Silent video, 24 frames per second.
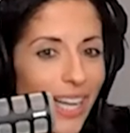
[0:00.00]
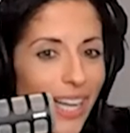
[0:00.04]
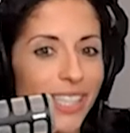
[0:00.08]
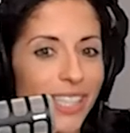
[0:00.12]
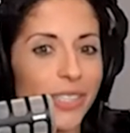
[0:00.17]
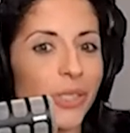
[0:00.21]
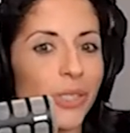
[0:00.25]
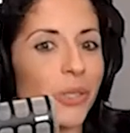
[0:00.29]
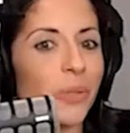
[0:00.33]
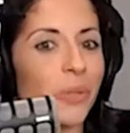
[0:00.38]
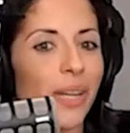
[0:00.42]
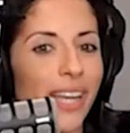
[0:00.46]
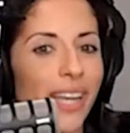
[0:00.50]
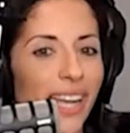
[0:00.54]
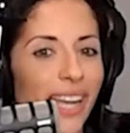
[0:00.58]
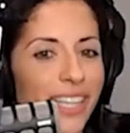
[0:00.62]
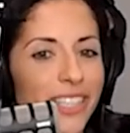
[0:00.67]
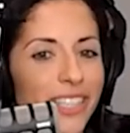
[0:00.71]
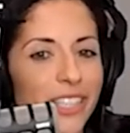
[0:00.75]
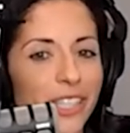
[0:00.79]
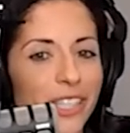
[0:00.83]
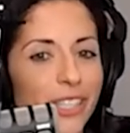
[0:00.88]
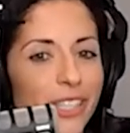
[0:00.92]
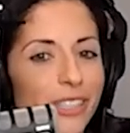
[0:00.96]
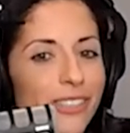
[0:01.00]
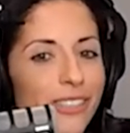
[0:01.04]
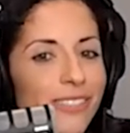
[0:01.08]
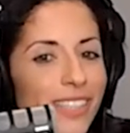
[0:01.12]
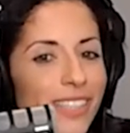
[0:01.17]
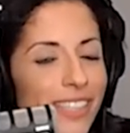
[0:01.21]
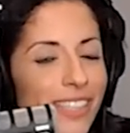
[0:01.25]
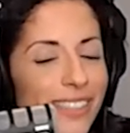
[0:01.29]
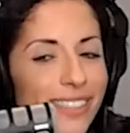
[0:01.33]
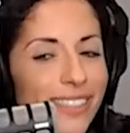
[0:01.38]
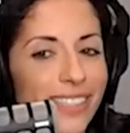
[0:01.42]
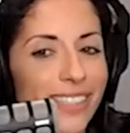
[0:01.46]
I do. I execute.
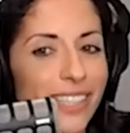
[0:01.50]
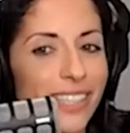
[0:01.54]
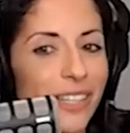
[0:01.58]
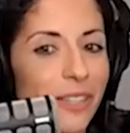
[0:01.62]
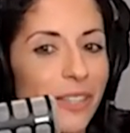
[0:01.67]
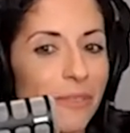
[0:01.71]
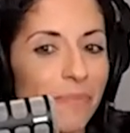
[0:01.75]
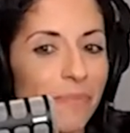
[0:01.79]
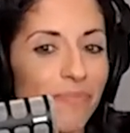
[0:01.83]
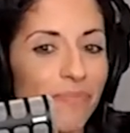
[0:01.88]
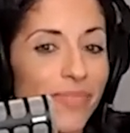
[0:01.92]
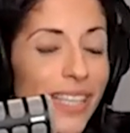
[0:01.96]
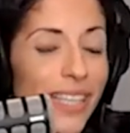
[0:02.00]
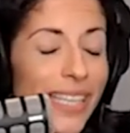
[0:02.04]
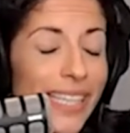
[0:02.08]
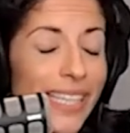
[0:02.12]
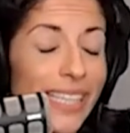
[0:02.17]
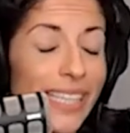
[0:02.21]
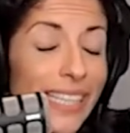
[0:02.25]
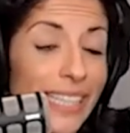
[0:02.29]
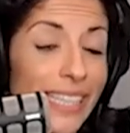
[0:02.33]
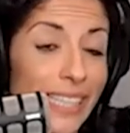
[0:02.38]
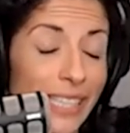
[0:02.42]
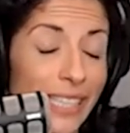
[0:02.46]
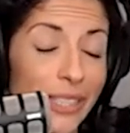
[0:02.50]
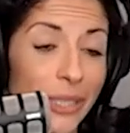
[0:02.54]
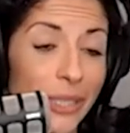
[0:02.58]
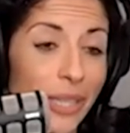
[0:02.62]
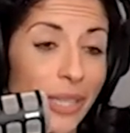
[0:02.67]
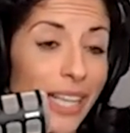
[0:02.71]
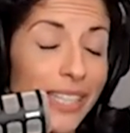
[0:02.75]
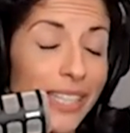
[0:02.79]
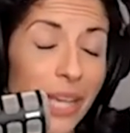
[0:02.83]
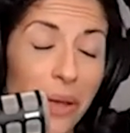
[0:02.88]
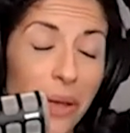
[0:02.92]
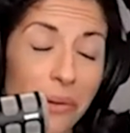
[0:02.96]
And um, so
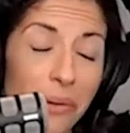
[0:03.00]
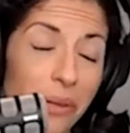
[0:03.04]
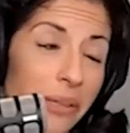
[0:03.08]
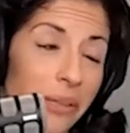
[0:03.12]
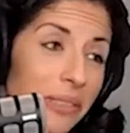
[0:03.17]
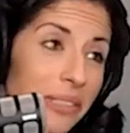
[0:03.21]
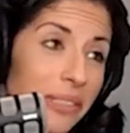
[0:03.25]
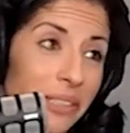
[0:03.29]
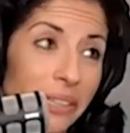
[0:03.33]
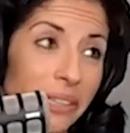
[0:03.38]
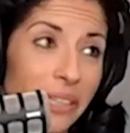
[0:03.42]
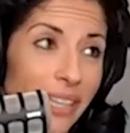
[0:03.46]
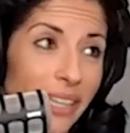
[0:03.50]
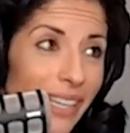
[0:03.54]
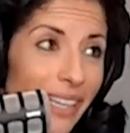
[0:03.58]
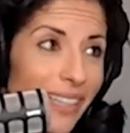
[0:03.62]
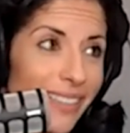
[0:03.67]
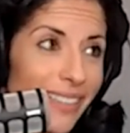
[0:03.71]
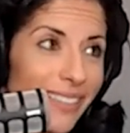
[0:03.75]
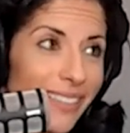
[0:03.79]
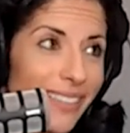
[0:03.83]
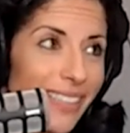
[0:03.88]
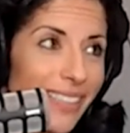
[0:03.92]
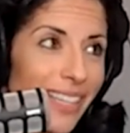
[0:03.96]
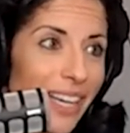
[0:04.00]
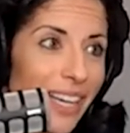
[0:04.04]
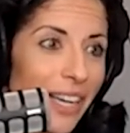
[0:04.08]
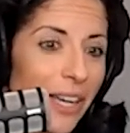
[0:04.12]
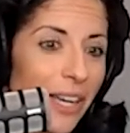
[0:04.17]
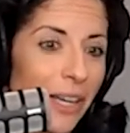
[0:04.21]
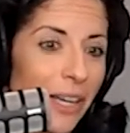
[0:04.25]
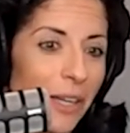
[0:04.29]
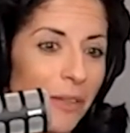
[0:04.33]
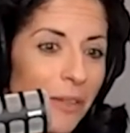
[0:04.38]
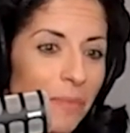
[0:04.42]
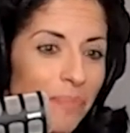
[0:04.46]
that's how it all started.
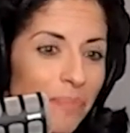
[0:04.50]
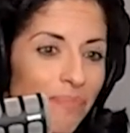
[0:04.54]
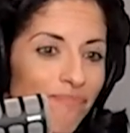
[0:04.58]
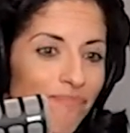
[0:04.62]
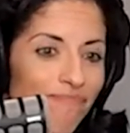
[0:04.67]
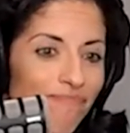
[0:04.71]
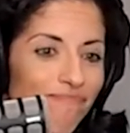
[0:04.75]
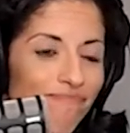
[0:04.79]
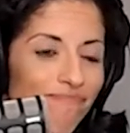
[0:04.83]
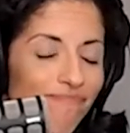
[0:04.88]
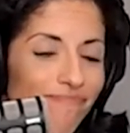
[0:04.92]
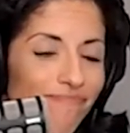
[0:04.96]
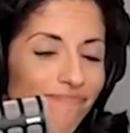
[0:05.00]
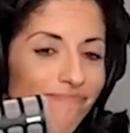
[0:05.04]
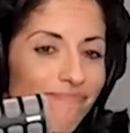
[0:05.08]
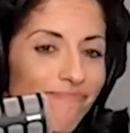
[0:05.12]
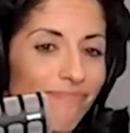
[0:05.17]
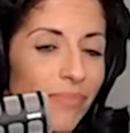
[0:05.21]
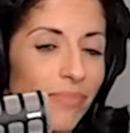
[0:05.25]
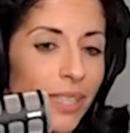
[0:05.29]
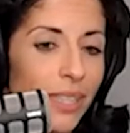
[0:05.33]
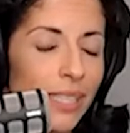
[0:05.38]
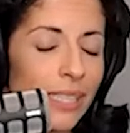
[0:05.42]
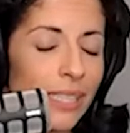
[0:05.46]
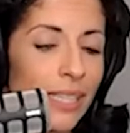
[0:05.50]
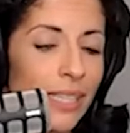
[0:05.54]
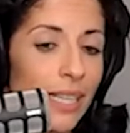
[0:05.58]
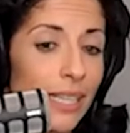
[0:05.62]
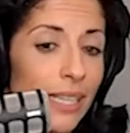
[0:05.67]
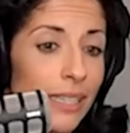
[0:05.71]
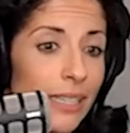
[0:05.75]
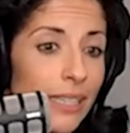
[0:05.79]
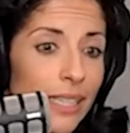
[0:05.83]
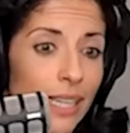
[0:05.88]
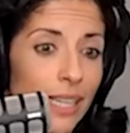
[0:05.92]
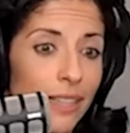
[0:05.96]
Um,
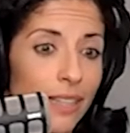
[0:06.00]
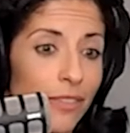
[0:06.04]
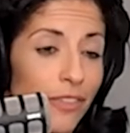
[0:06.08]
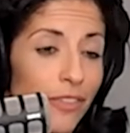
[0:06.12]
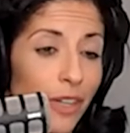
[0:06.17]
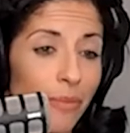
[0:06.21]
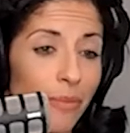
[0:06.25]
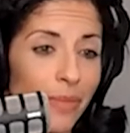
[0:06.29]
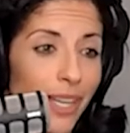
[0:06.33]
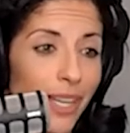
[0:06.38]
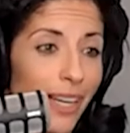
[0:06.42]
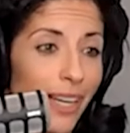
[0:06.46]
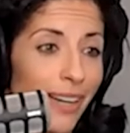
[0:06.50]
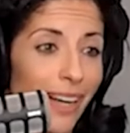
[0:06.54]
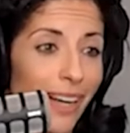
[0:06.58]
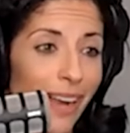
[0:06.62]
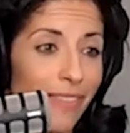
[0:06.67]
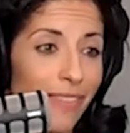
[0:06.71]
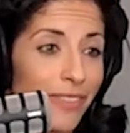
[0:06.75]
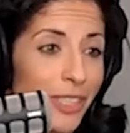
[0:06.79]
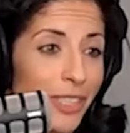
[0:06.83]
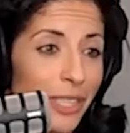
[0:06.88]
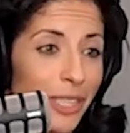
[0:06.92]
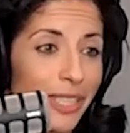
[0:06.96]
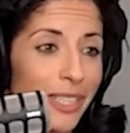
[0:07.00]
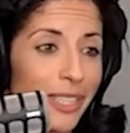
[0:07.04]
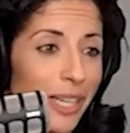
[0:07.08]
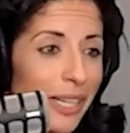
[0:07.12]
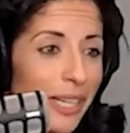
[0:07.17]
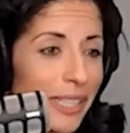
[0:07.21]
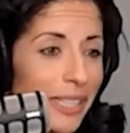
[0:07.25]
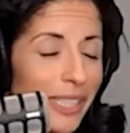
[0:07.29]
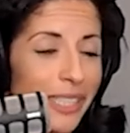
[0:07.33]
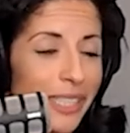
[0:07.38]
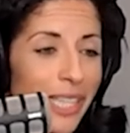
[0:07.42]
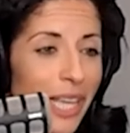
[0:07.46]
and then from there, I've just
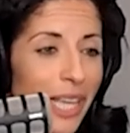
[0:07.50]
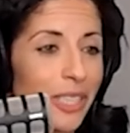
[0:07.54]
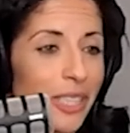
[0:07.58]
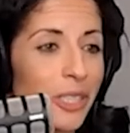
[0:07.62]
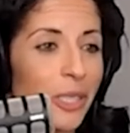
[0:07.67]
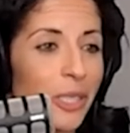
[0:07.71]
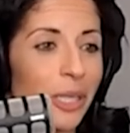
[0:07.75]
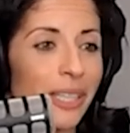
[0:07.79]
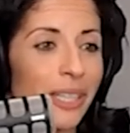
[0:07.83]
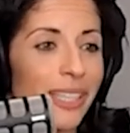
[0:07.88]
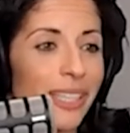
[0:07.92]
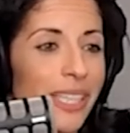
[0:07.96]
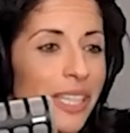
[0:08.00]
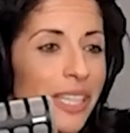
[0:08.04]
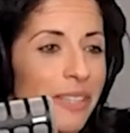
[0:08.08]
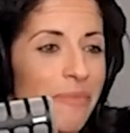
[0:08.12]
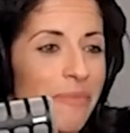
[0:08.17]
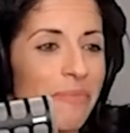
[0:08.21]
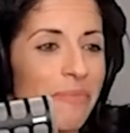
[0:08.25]
unintentionally